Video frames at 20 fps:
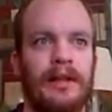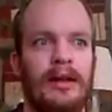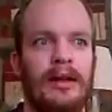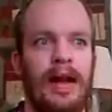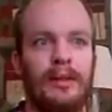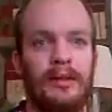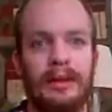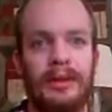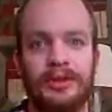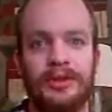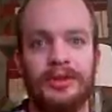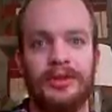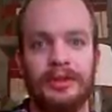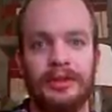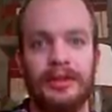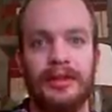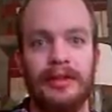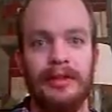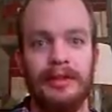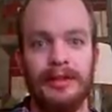I mean, you
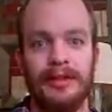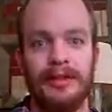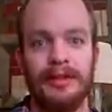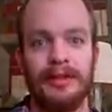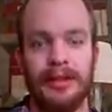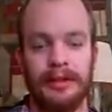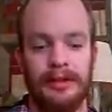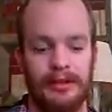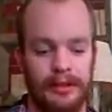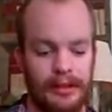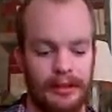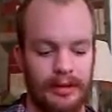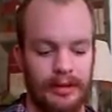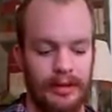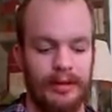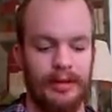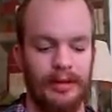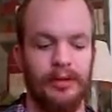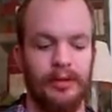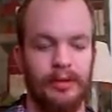see this shit
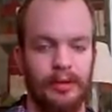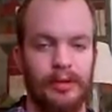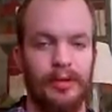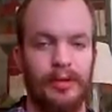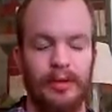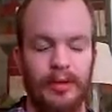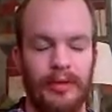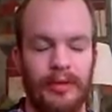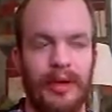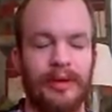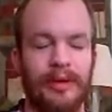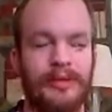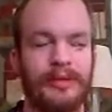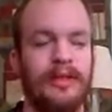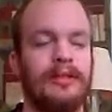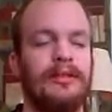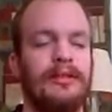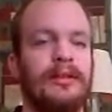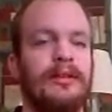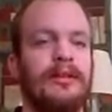or that
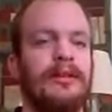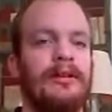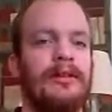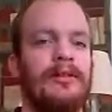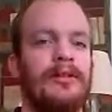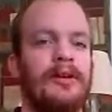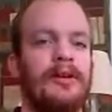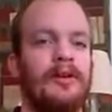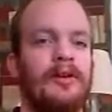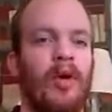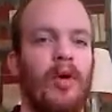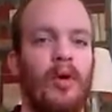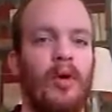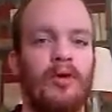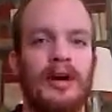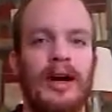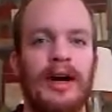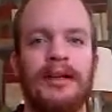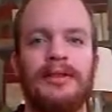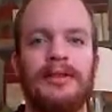shit in
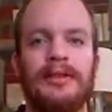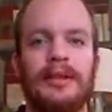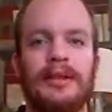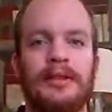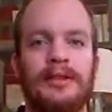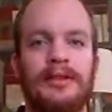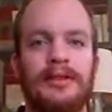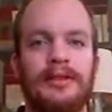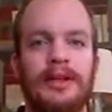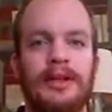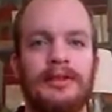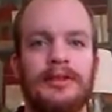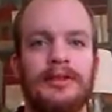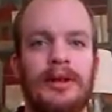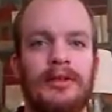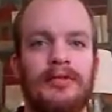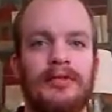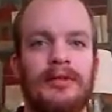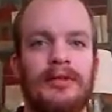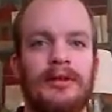car accidents and
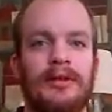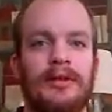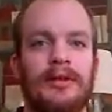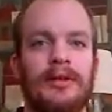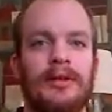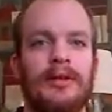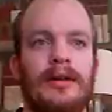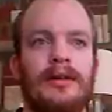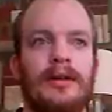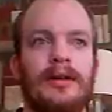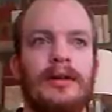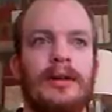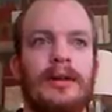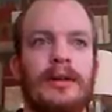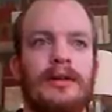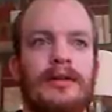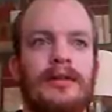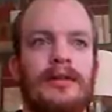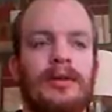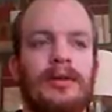stuff,
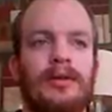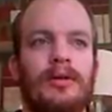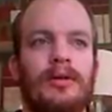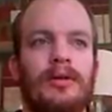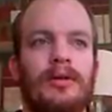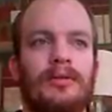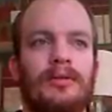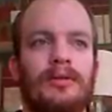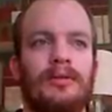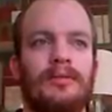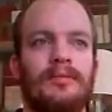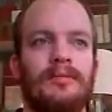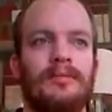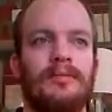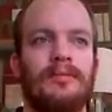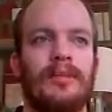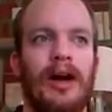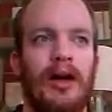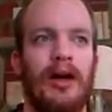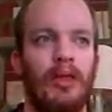and
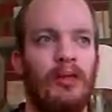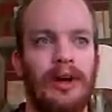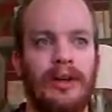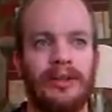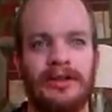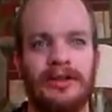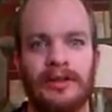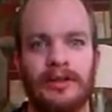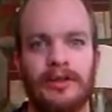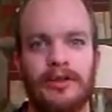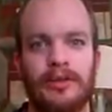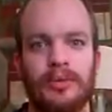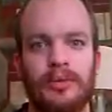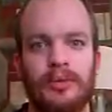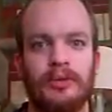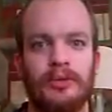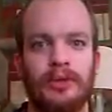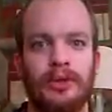other accidents too.